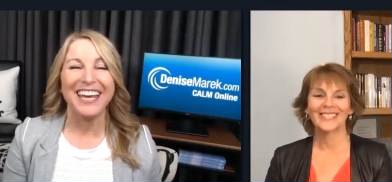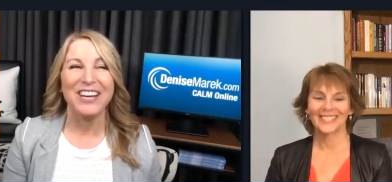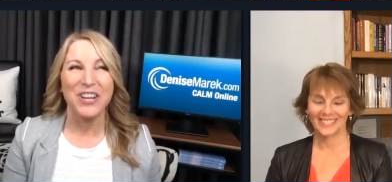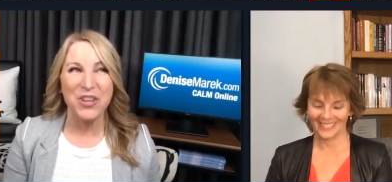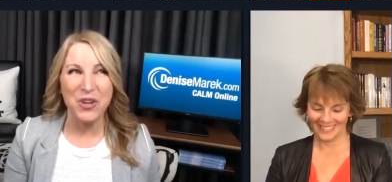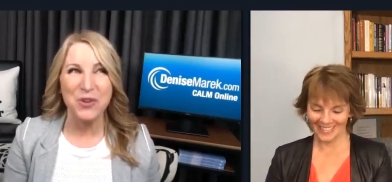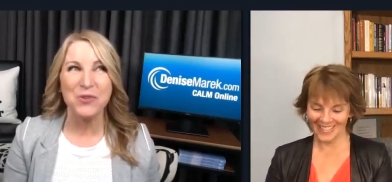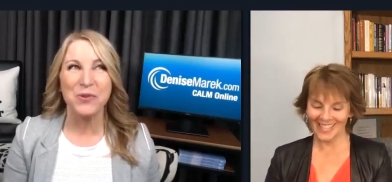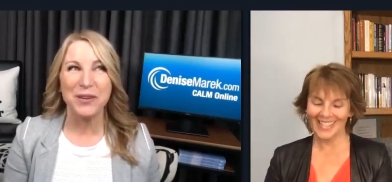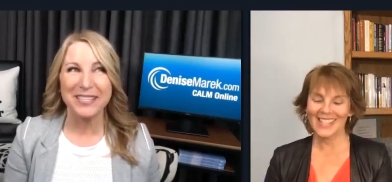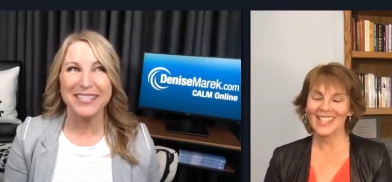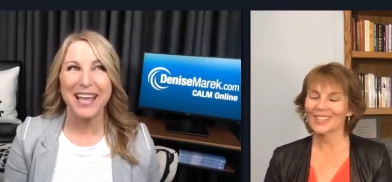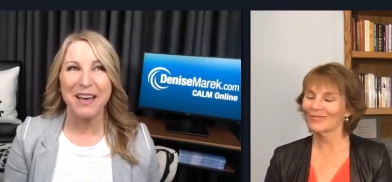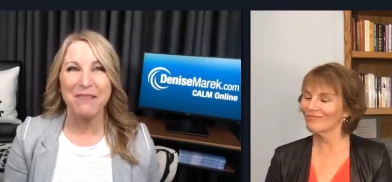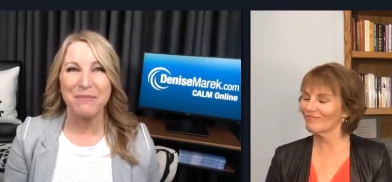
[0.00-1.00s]
Speaker 1: And who
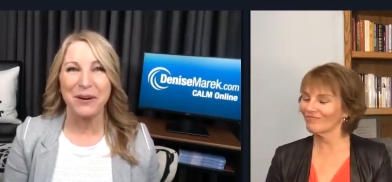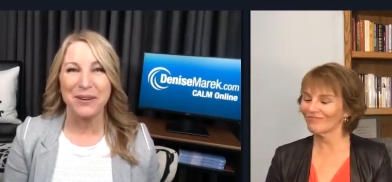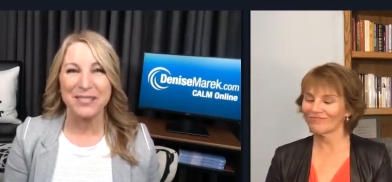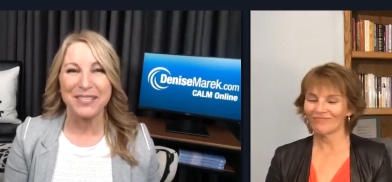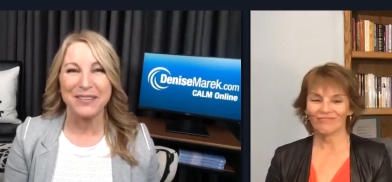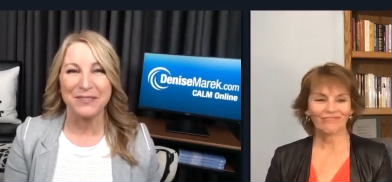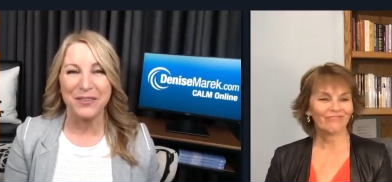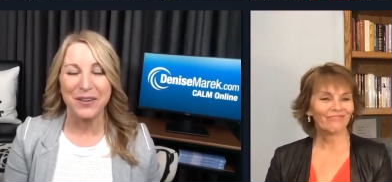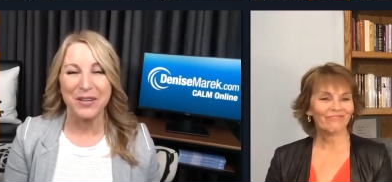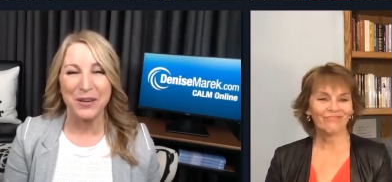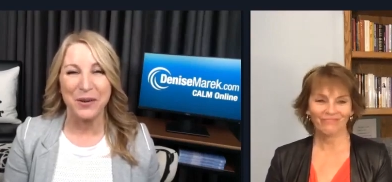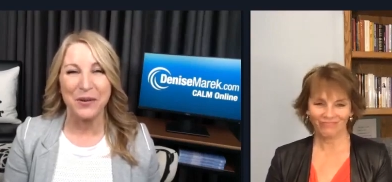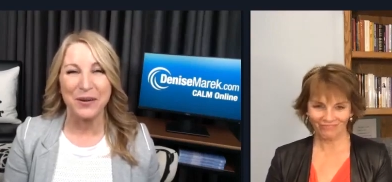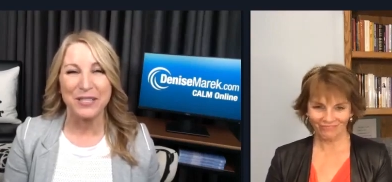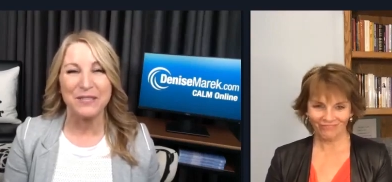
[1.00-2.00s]
is that person for
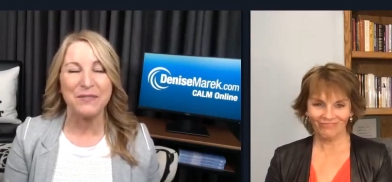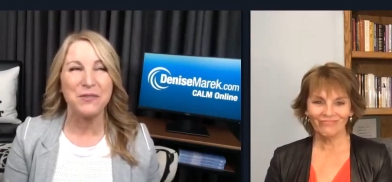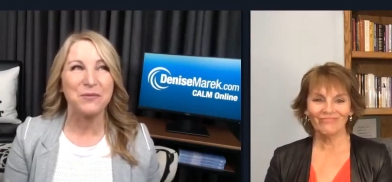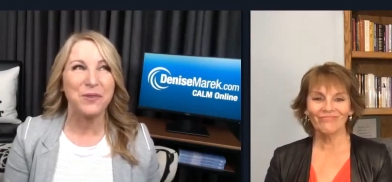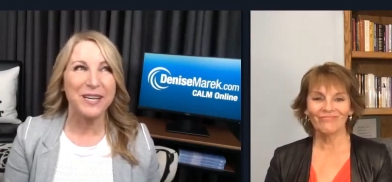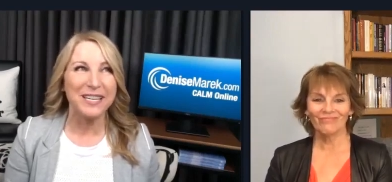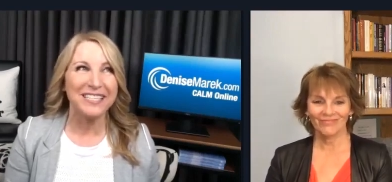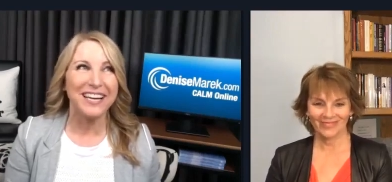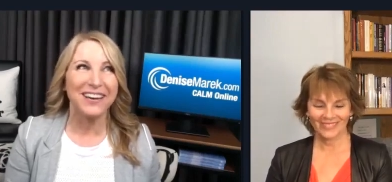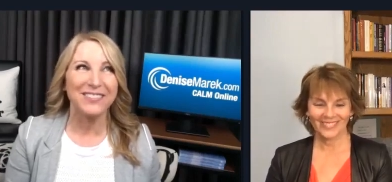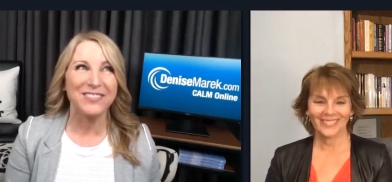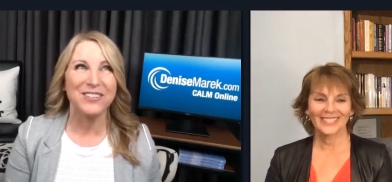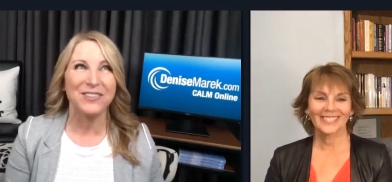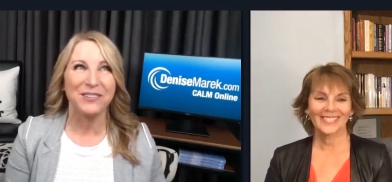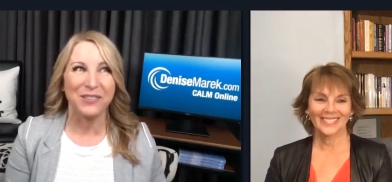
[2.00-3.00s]
you? Because if you reach
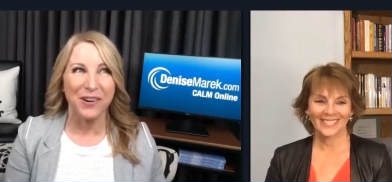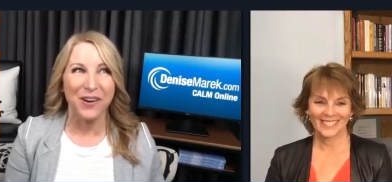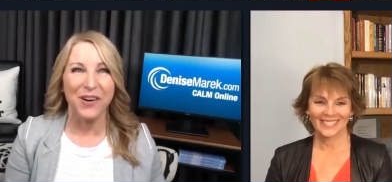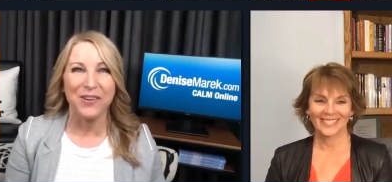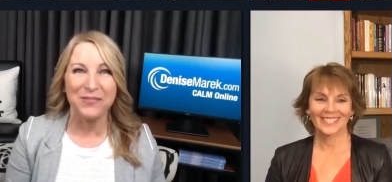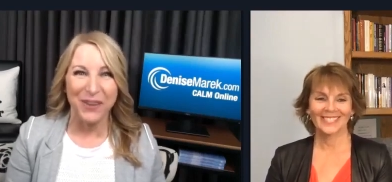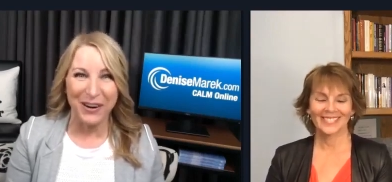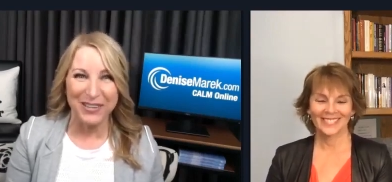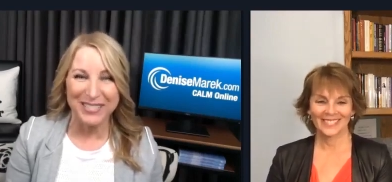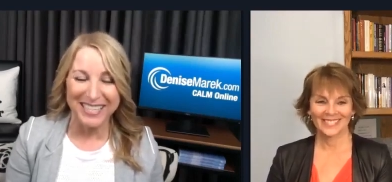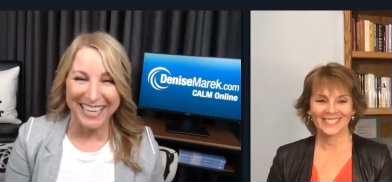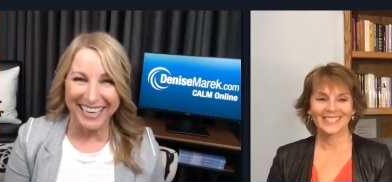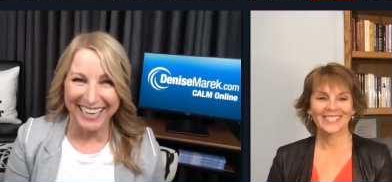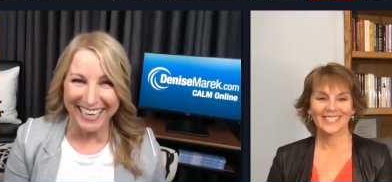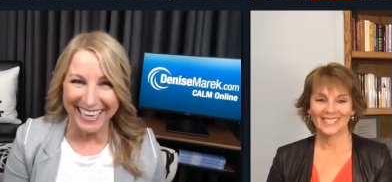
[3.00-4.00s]
out to the wrong
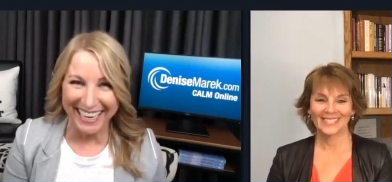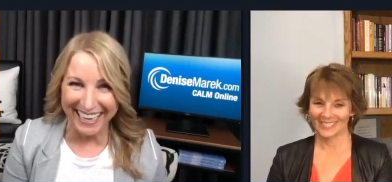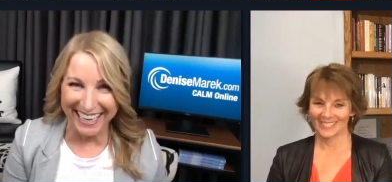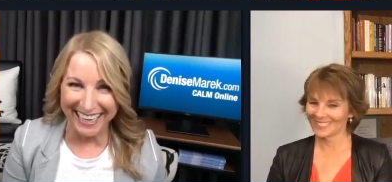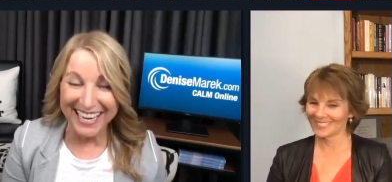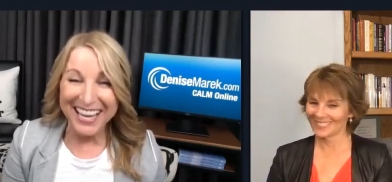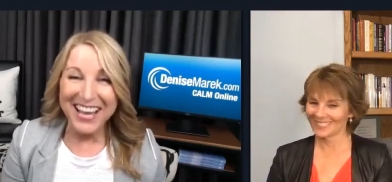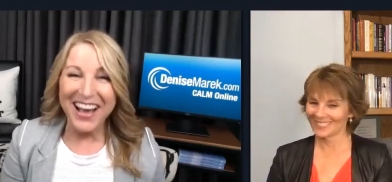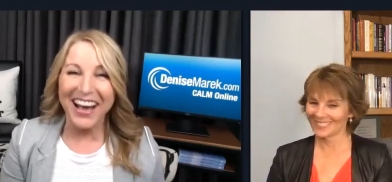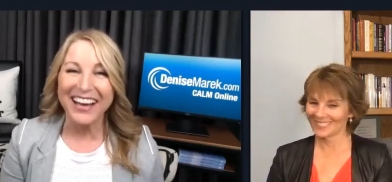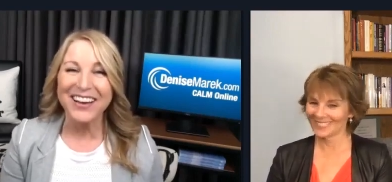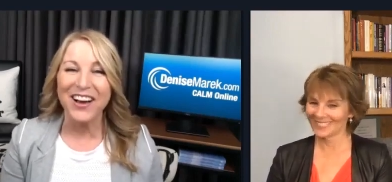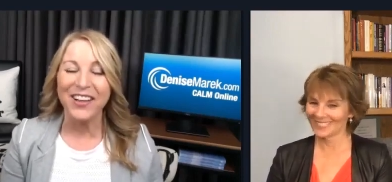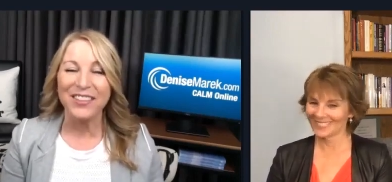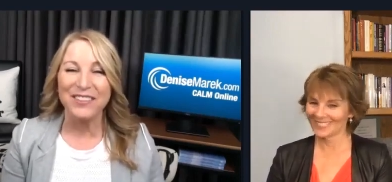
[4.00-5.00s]
person,
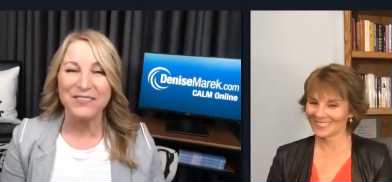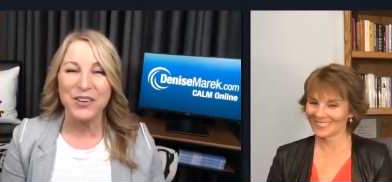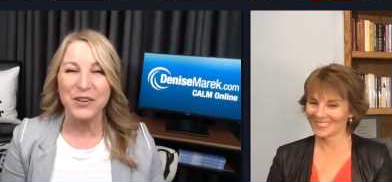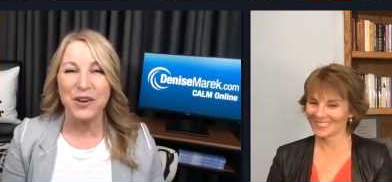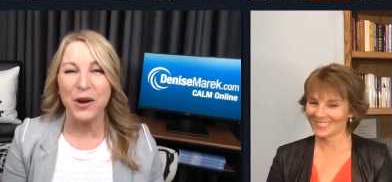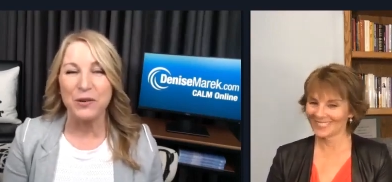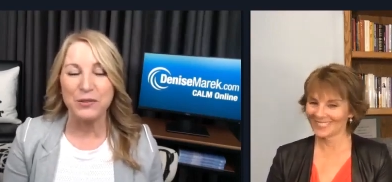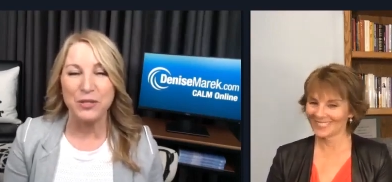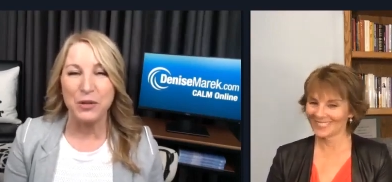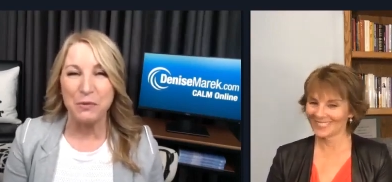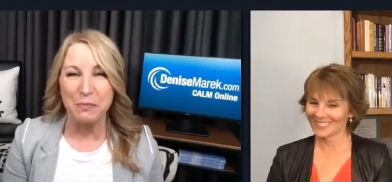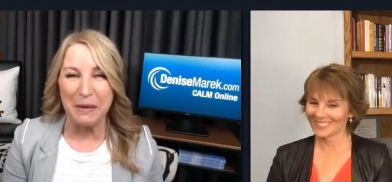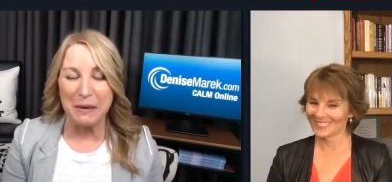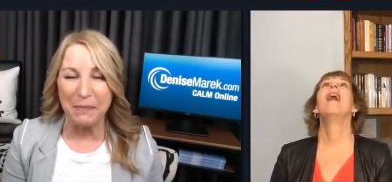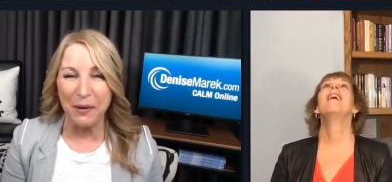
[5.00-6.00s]
I call them your
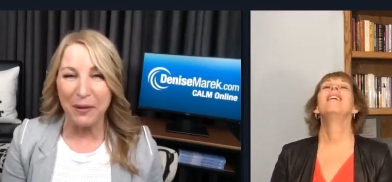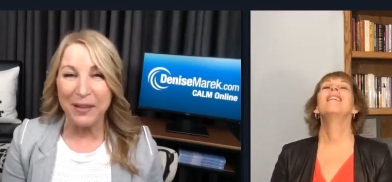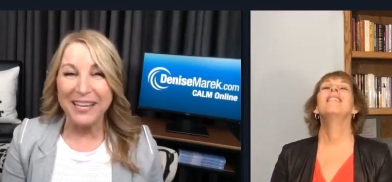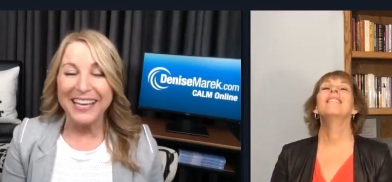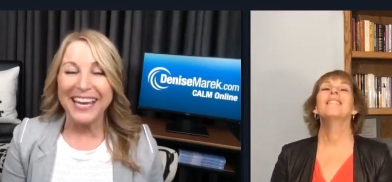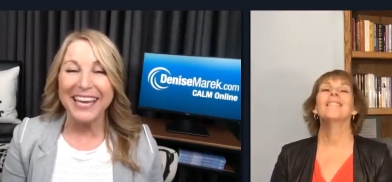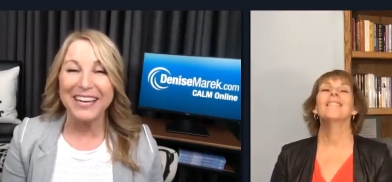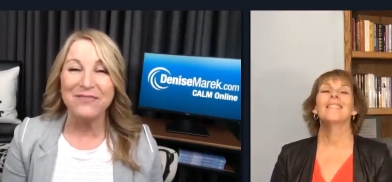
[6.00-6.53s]
go-to people.